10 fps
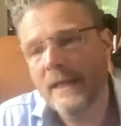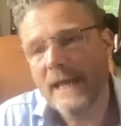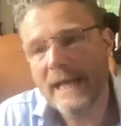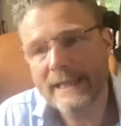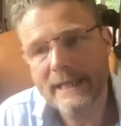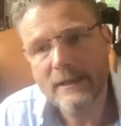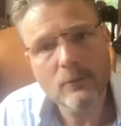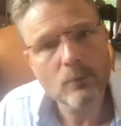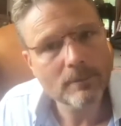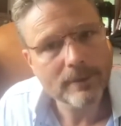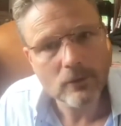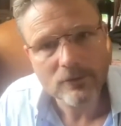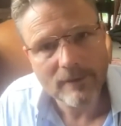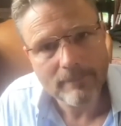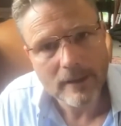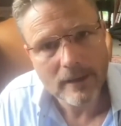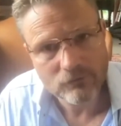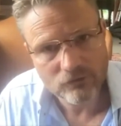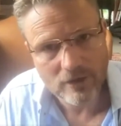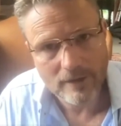And then we'll be all done by
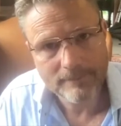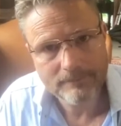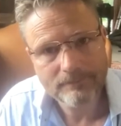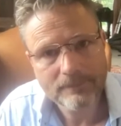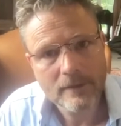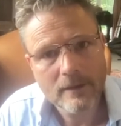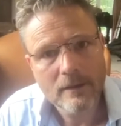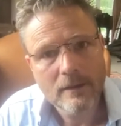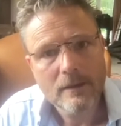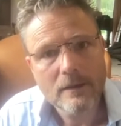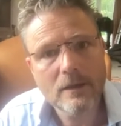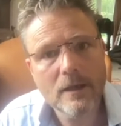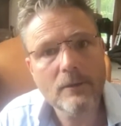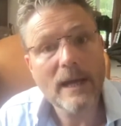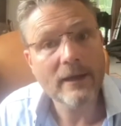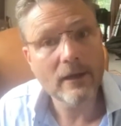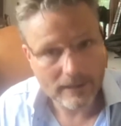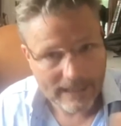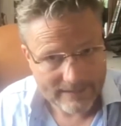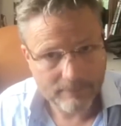lunchtime, you know, and I'll
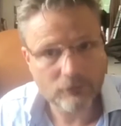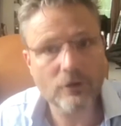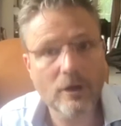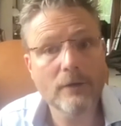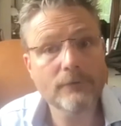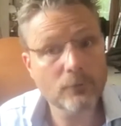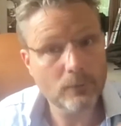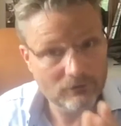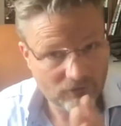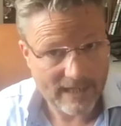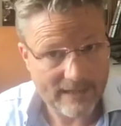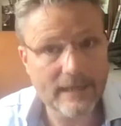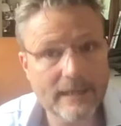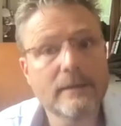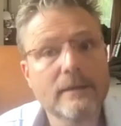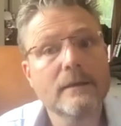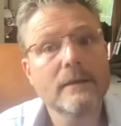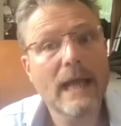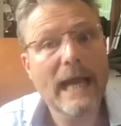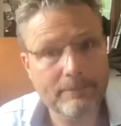get them a draft, which they're then
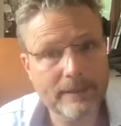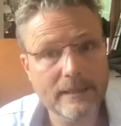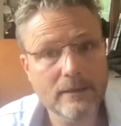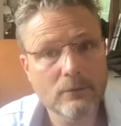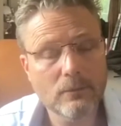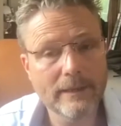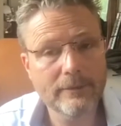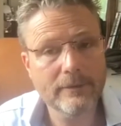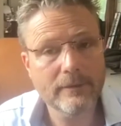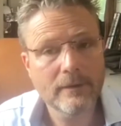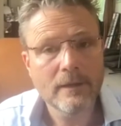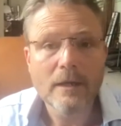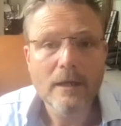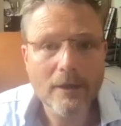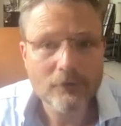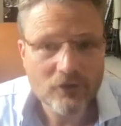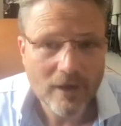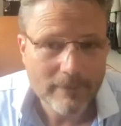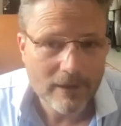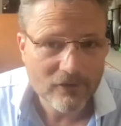happy with.
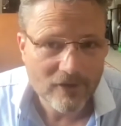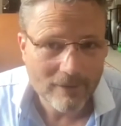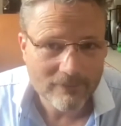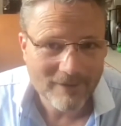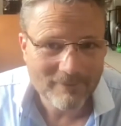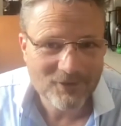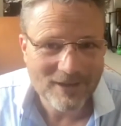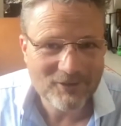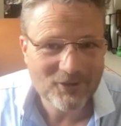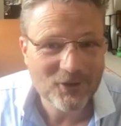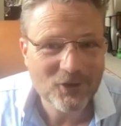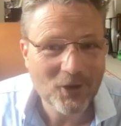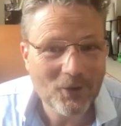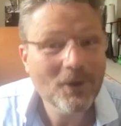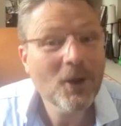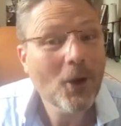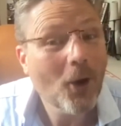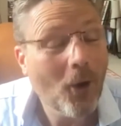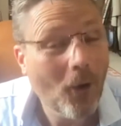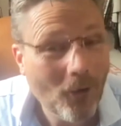Lunchtime can sometimes stretch to two
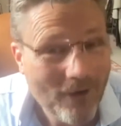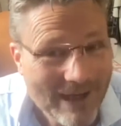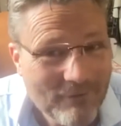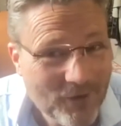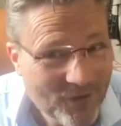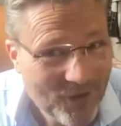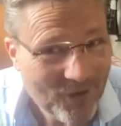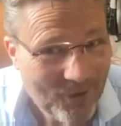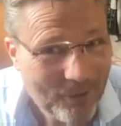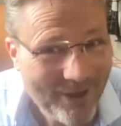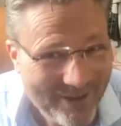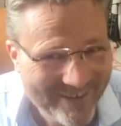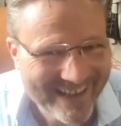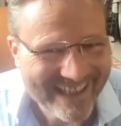or even 2.30